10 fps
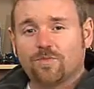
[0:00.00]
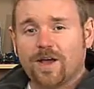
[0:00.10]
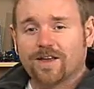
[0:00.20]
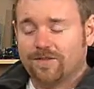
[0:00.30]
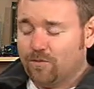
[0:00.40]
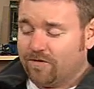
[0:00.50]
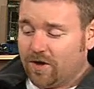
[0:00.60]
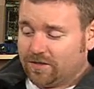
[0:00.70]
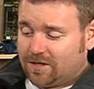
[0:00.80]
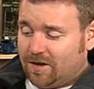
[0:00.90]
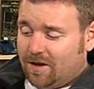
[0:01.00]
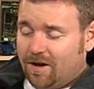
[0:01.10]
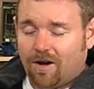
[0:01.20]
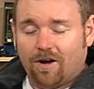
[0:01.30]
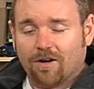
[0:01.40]
we're back and we've got
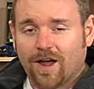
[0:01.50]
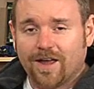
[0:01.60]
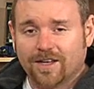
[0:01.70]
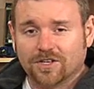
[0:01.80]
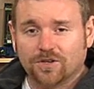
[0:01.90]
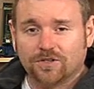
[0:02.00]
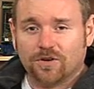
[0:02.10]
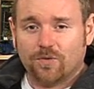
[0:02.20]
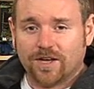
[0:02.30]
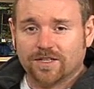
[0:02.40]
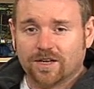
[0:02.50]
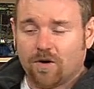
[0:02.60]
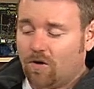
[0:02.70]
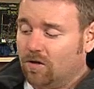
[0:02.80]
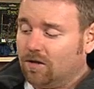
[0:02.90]
our High Executioner Reznik
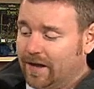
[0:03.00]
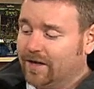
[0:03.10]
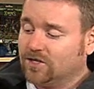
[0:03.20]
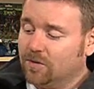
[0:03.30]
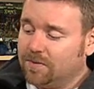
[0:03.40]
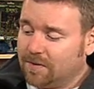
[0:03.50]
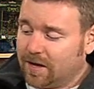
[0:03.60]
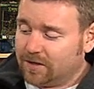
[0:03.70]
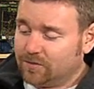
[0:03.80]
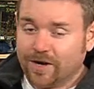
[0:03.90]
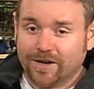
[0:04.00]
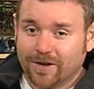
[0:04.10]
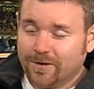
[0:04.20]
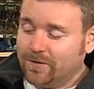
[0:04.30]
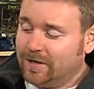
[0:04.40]
all inked up and ready to
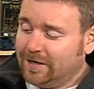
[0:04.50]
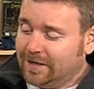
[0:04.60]
go.